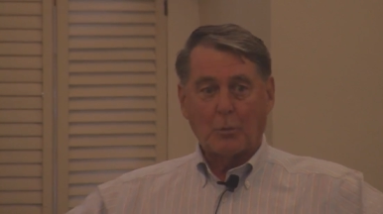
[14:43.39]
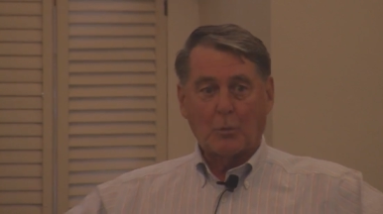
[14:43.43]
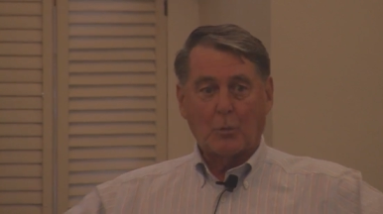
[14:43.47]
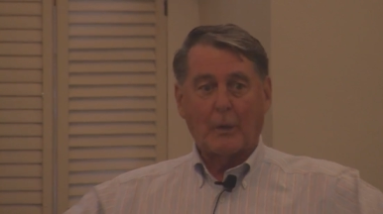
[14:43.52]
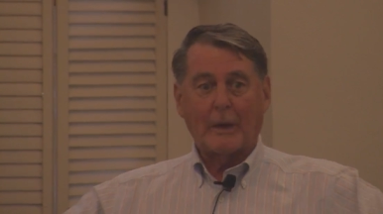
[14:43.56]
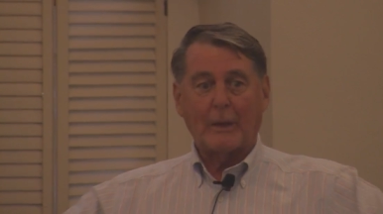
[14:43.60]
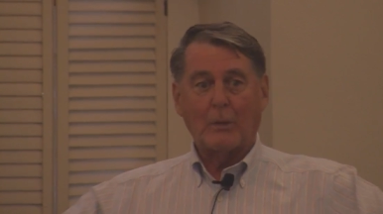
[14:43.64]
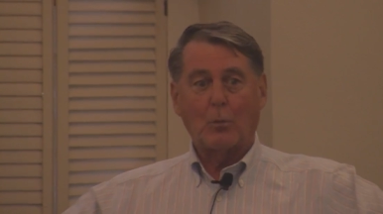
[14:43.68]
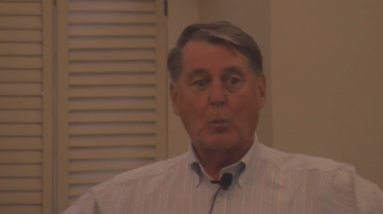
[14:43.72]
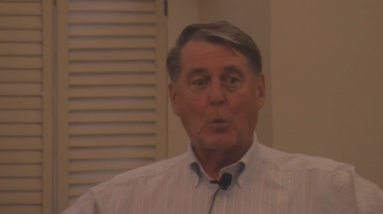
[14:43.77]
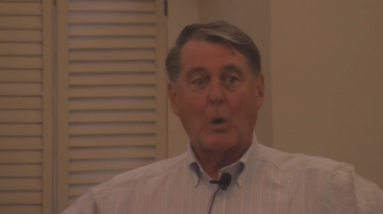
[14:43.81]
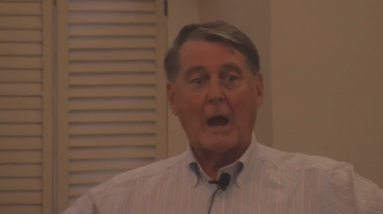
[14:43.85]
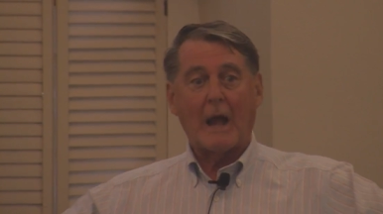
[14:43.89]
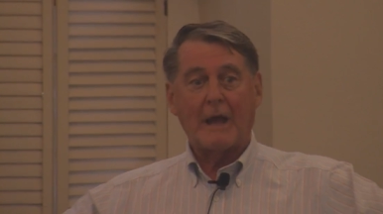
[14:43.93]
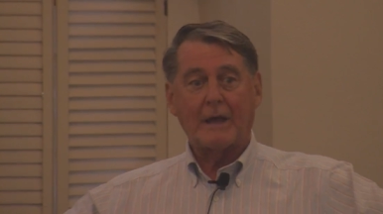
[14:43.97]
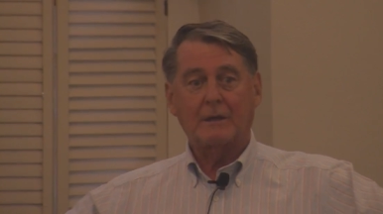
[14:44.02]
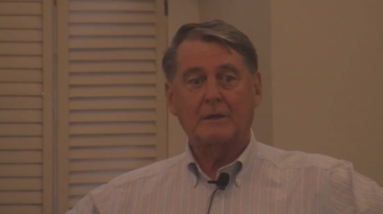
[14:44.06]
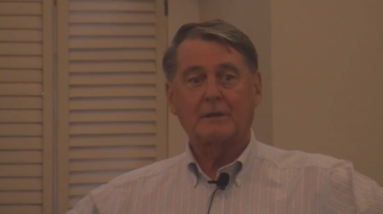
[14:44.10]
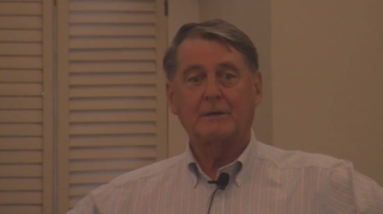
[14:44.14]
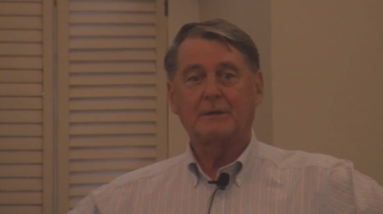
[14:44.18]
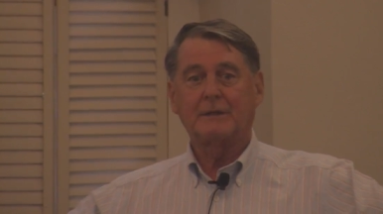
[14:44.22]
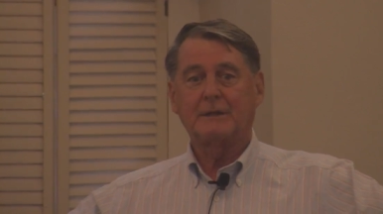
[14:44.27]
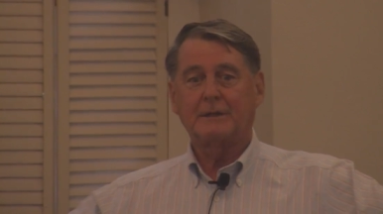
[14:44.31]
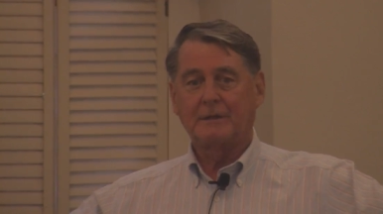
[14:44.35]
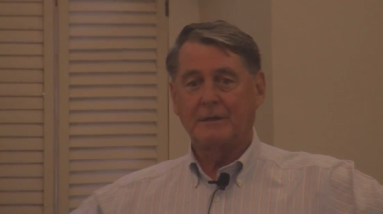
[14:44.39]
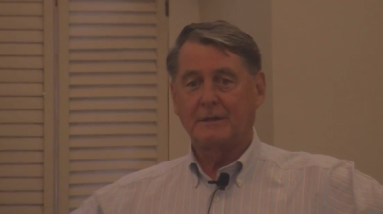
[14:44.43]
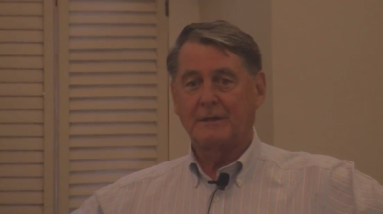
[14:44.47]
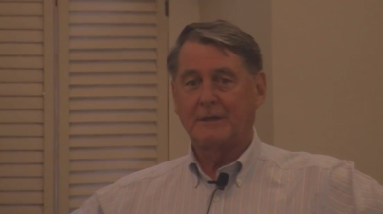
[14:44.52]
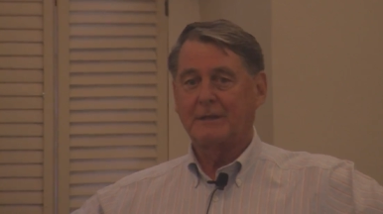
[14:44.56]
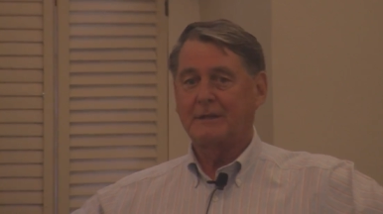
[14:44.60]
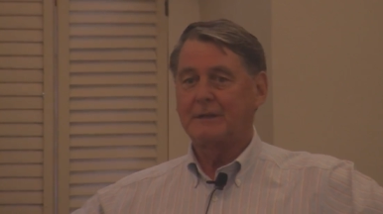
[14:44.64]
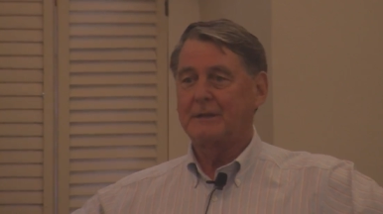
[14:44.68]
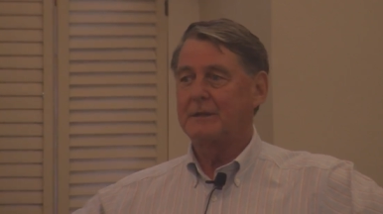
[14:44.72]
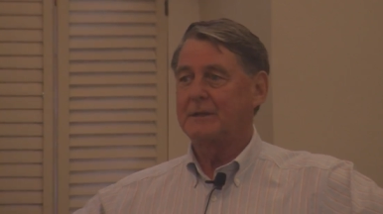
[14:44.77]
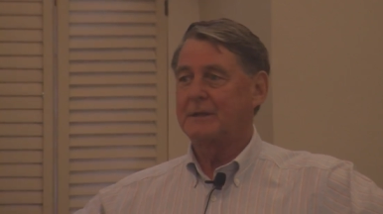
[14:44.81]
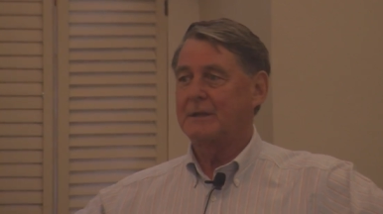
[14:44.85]
quite wider than,
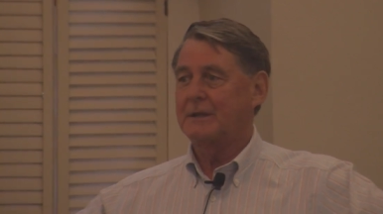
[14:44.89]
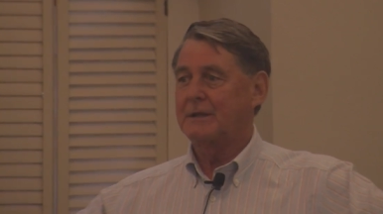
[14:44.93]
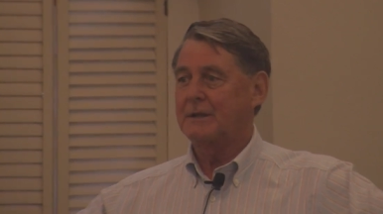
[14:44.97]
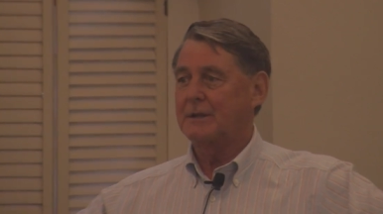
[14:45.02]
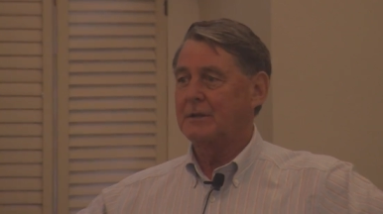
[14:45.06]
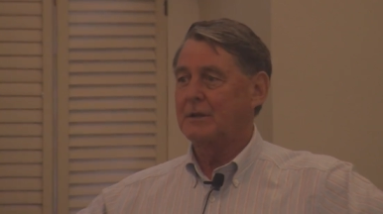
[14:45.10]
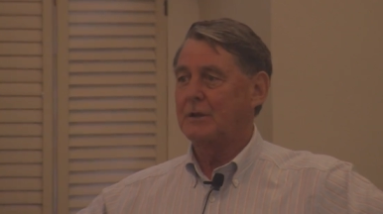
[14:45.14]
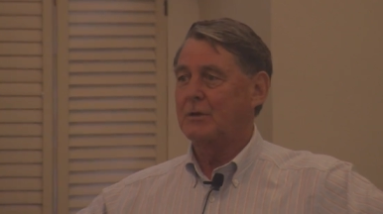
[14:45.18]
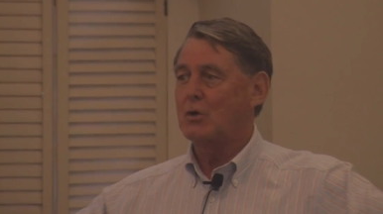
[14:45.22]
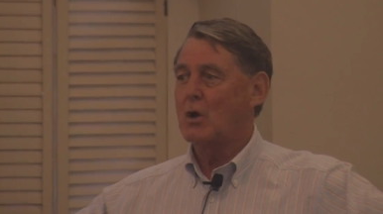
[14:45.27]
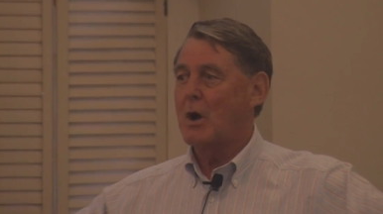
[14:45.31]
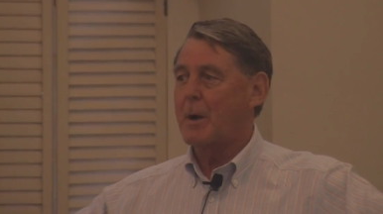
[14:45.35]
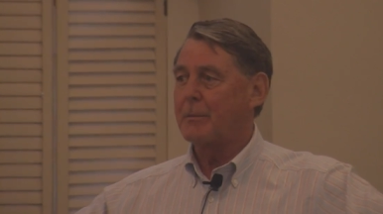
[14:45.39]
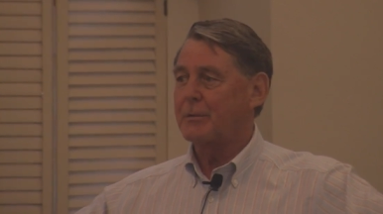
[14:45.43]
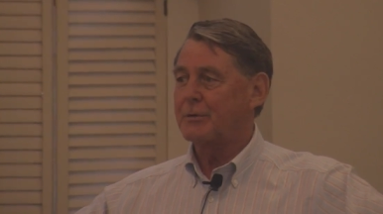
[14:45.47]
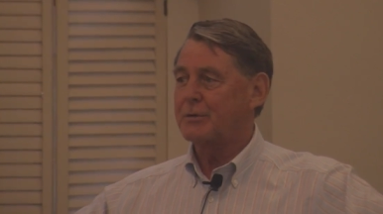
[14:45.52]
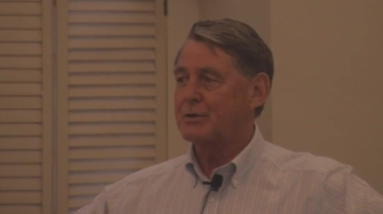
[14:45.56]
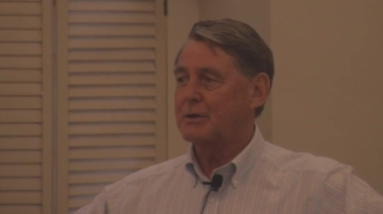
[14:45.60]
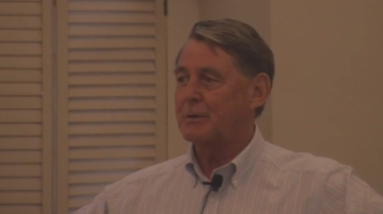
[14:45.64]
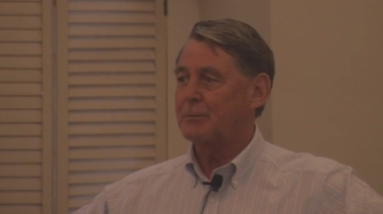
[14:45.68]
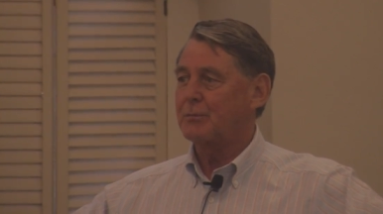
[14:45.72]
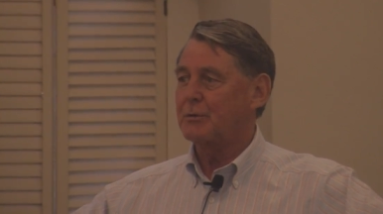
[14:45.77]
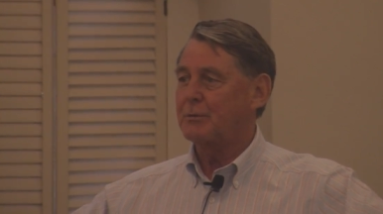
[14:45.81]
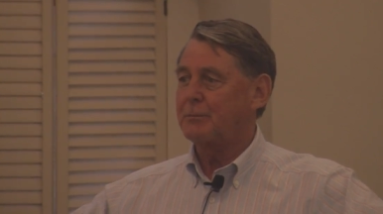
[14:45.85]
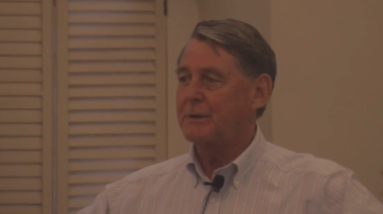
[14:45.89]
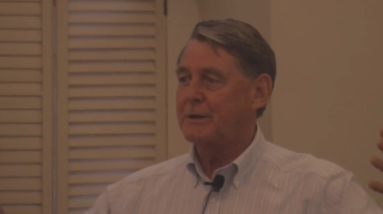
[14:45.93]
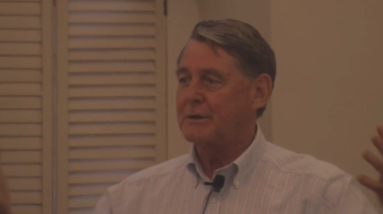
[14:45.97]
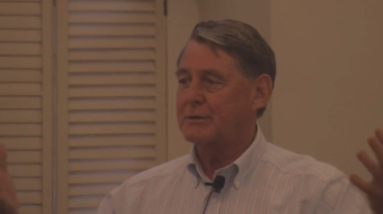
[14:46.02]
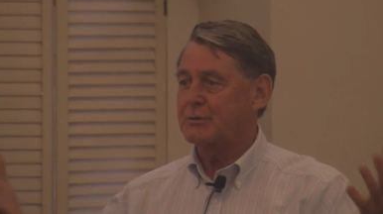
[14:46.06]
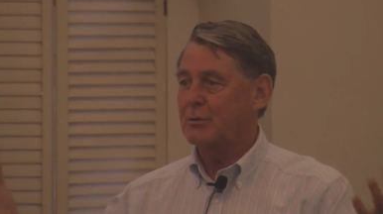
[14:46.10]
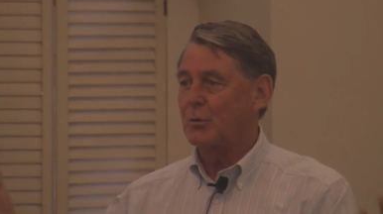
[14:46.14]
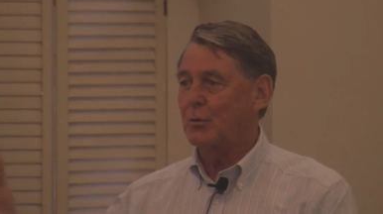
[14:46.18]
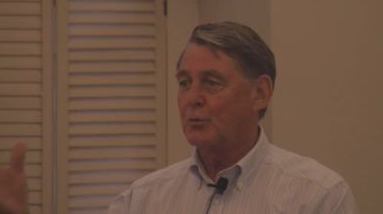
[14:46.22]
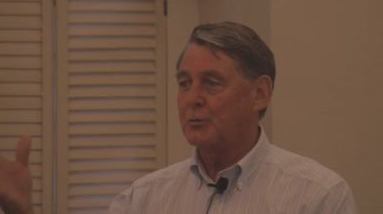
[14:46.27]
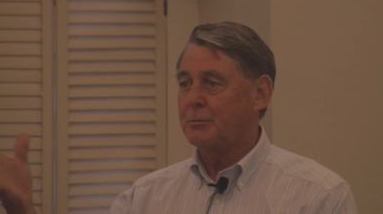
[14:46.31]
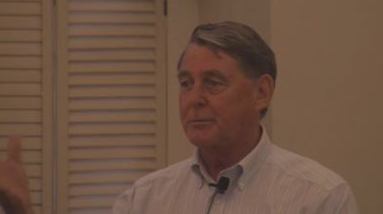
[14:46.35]
than, than a normal ship would be,
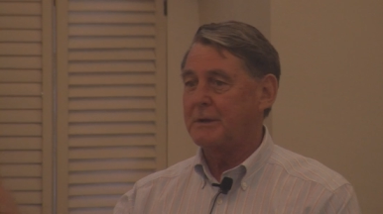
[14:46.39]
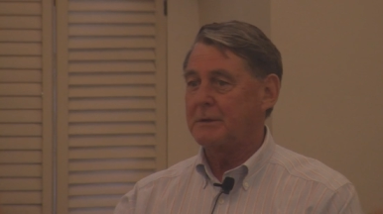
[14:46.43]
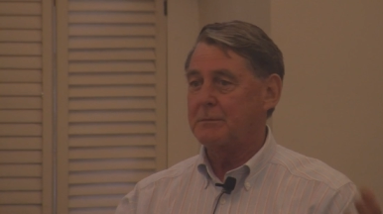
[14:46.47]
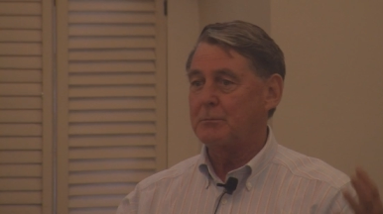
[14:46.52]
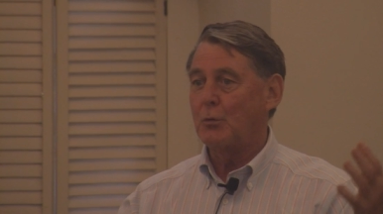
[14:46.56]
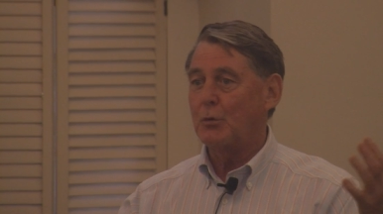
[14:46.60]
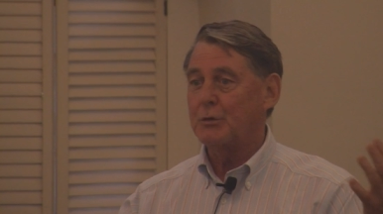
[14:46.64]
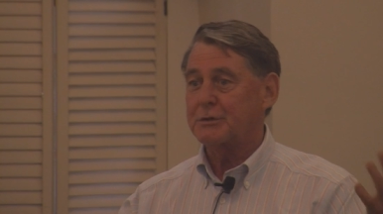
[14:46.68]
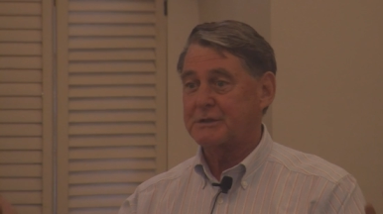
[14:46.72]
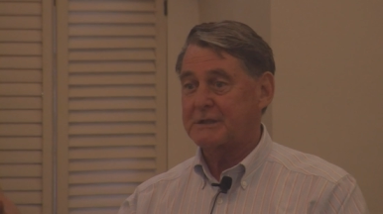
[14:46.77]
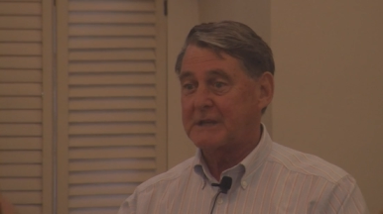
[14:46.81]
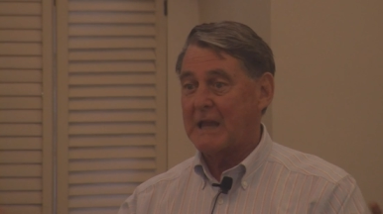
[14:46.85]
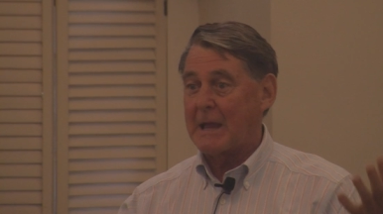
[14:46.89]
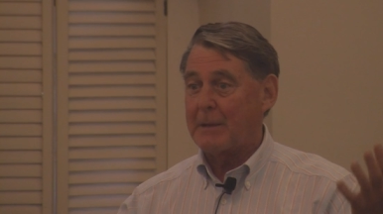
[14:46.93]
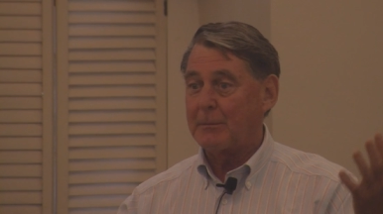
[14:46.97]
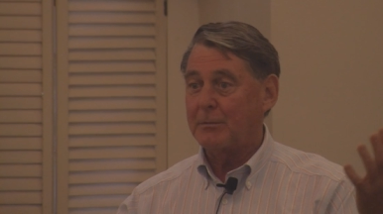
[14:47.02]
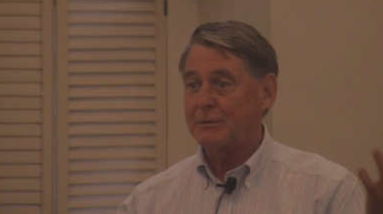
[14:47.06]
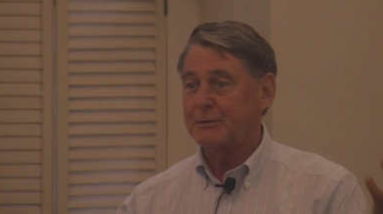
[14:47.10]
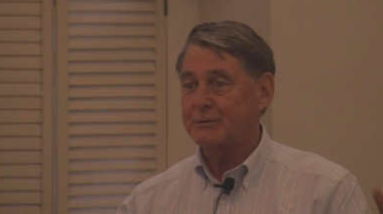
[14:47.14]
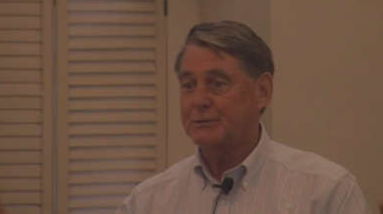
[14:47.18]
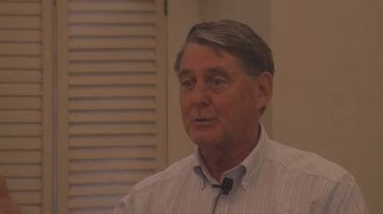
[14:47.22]
so it would be more stable,